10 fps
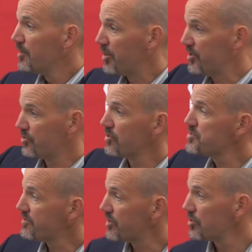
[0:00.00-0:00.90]
but in
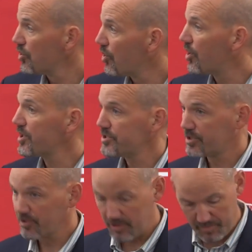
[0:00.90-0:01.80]
terms of a
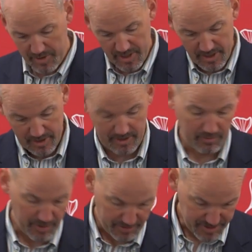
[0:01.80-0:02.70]
long-term, uh,
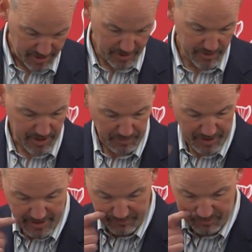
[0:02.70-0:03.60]
whether it's a 100-year
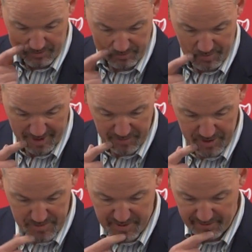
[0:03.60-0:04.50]
plan for, for Mike
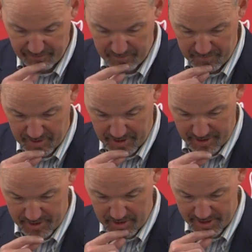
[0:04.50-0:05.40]
Pillsbury from
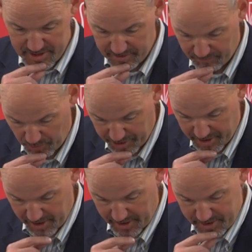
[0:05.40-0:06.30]
uh,
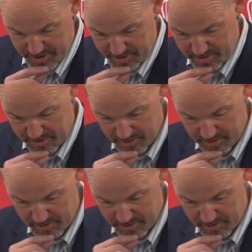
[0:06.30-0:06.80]
1949 to, to